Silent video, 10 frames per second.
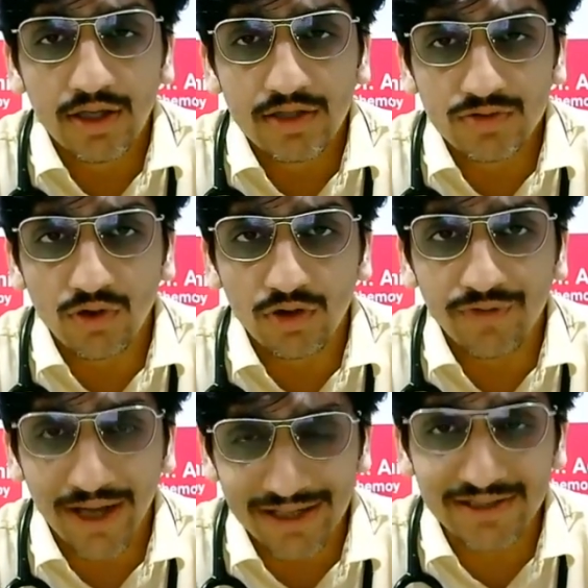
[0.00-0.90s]
sort of
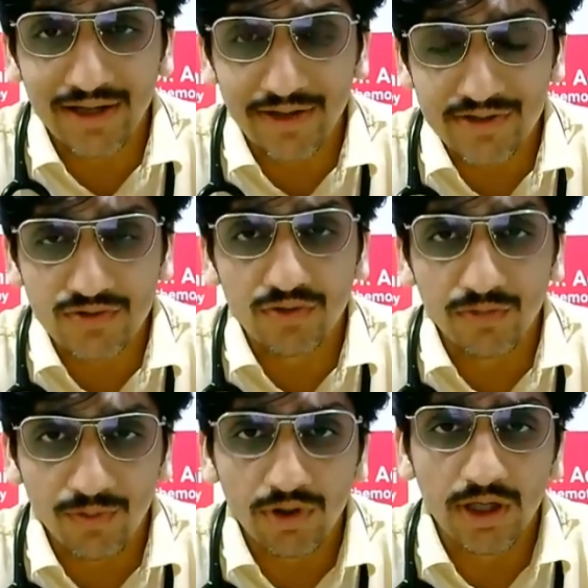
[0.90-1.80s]
excellence to
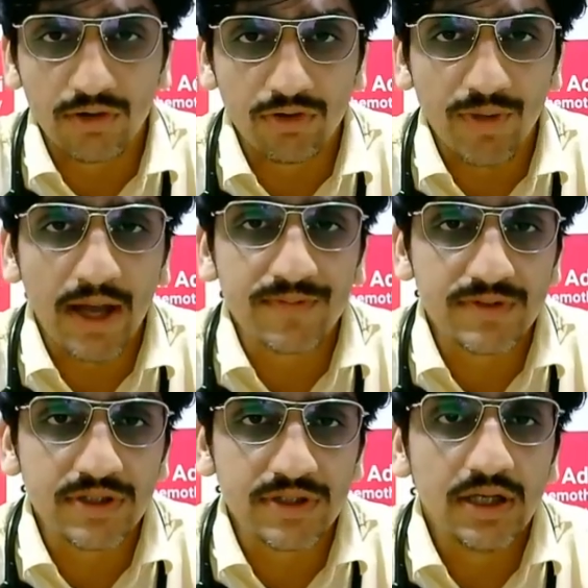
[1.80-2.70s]
report a liquid
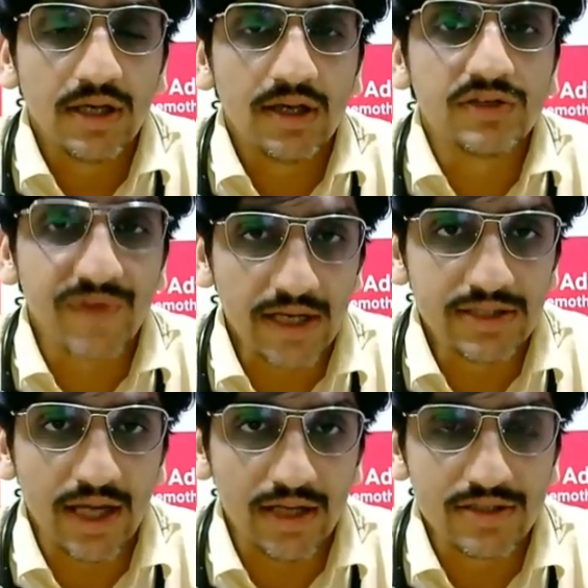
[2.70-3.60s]
biopsy is very
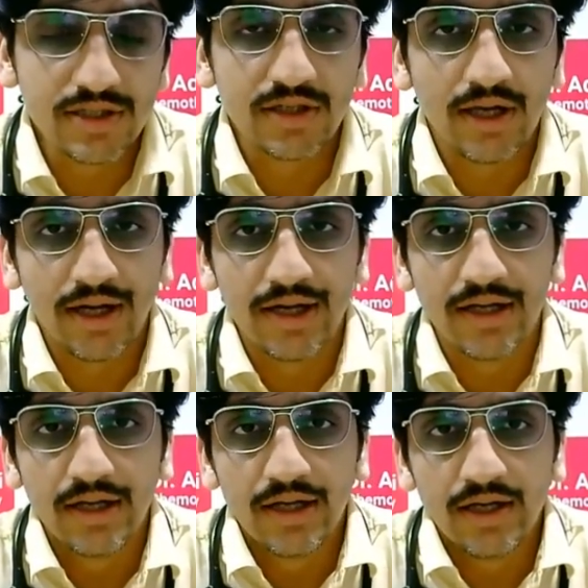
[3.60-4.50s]
challenging, and
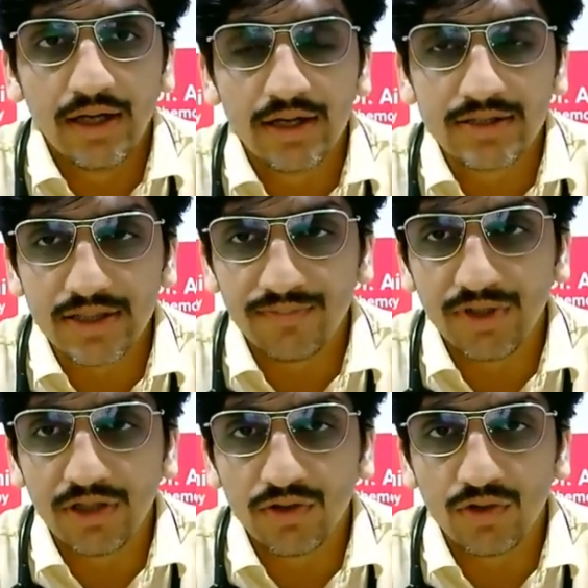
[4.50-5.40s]
it is
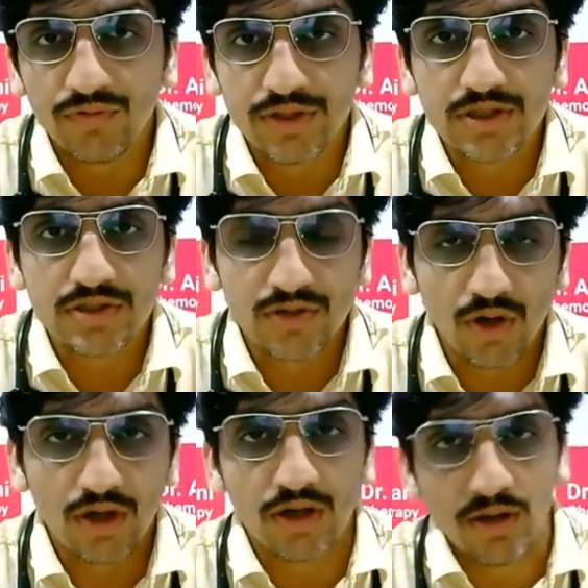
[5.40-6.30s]
something which is
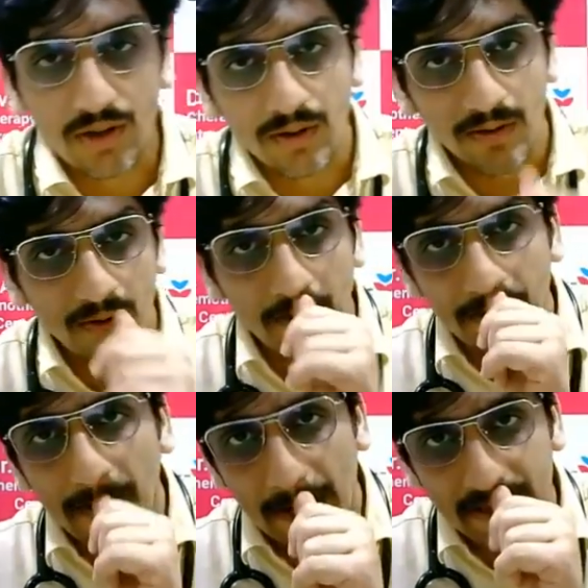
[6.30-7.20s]
not
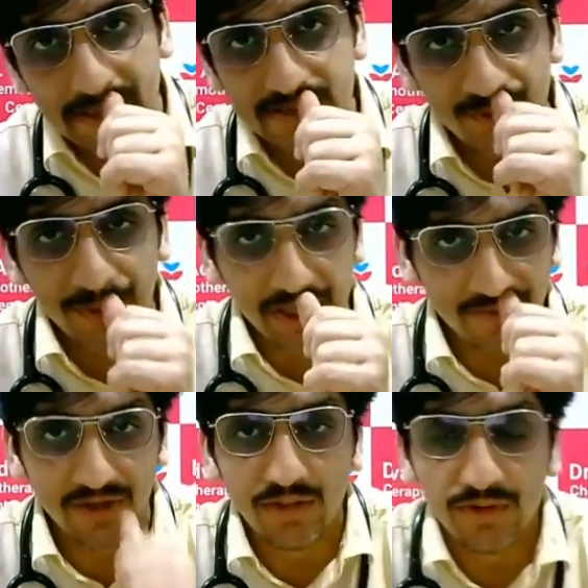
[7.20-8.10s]
at this moment
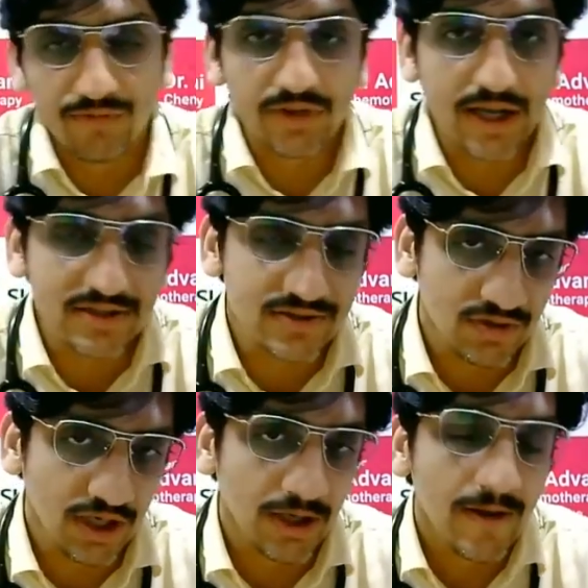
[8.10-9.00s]
available for cancer
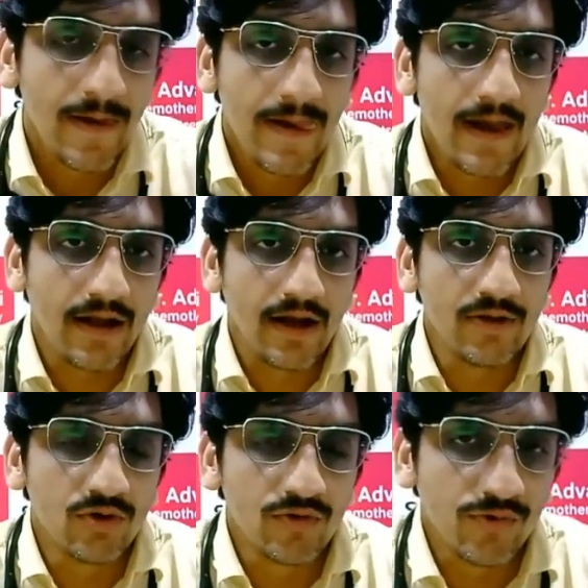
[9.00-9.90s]
screening. And I
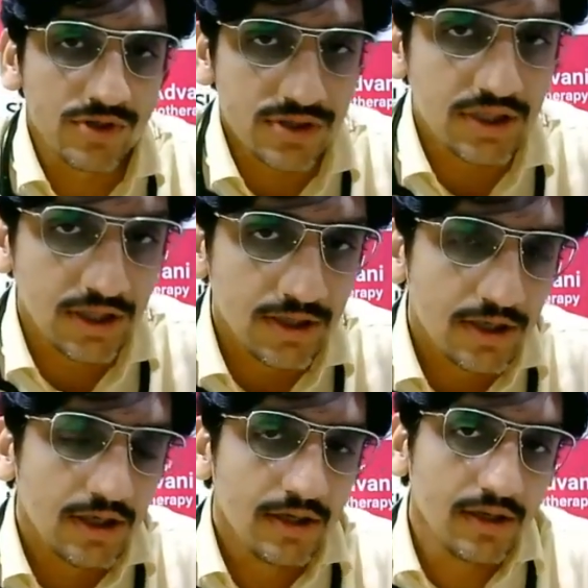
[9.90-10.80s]
don't foresee
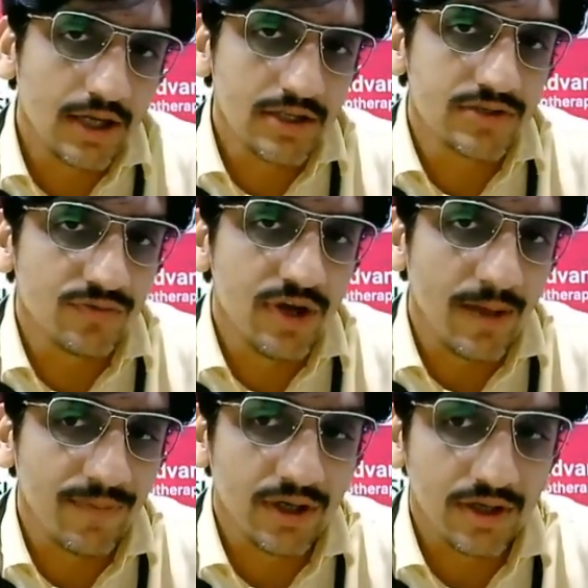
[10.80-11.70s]
that this would
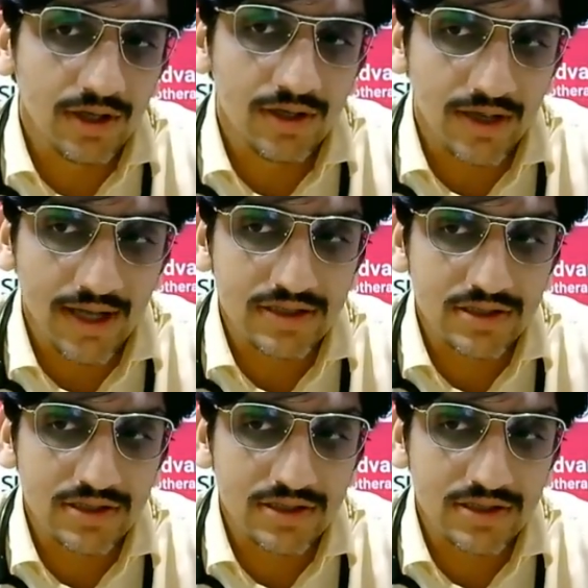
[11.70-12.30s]
happen in the next